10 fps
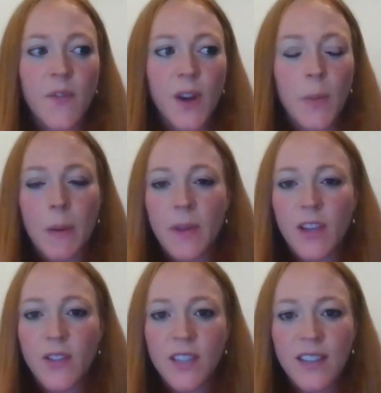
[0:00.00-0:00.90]
Fear Public
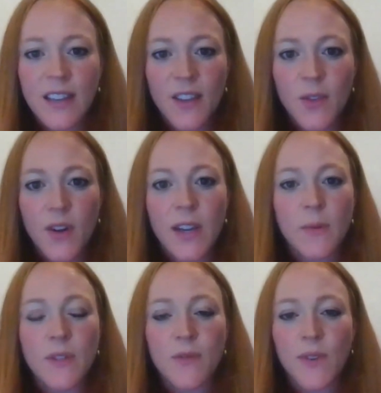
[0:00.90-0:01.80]
Utility Authority
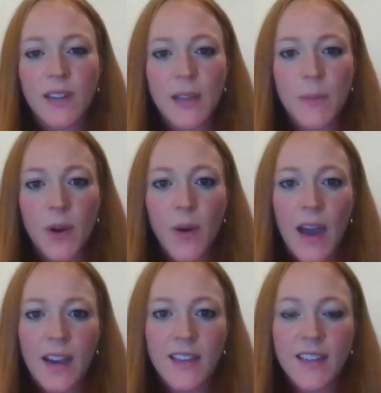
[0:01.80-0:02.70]
was really
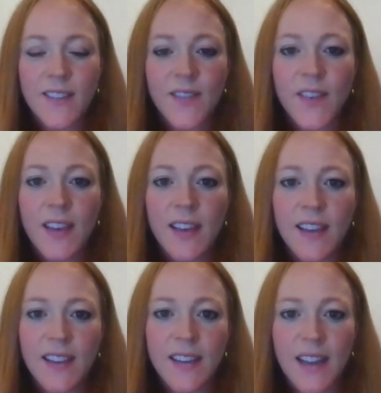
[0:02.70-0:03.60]
proactive
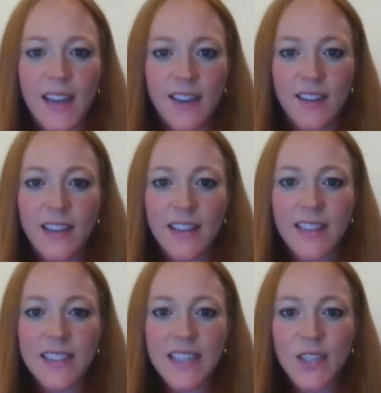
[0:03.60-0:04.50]
in handling
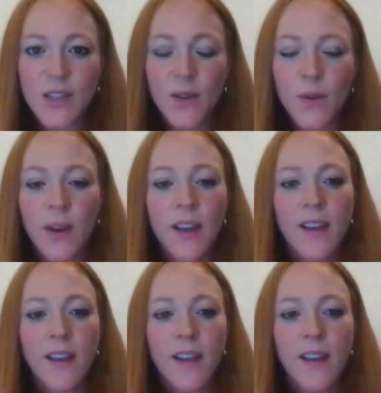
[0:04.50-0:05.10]
this issue.